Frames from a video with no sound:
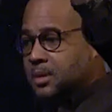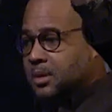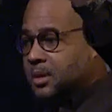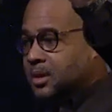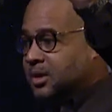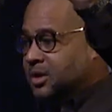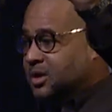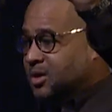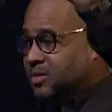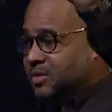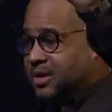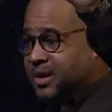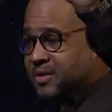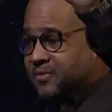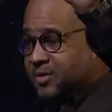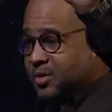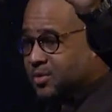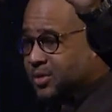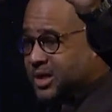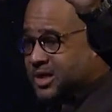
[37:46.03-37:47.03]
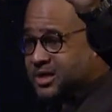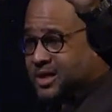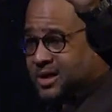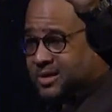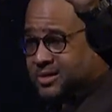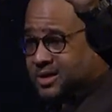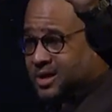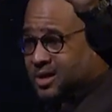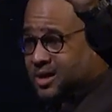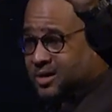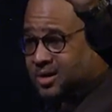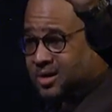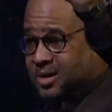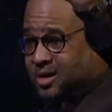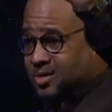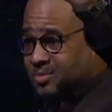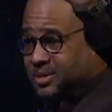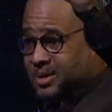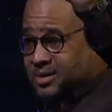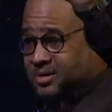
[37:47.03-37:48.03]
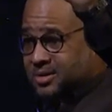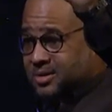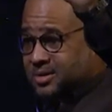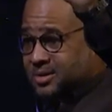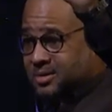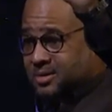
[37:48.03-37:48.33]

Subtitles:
you'll never reach out to other Gomers.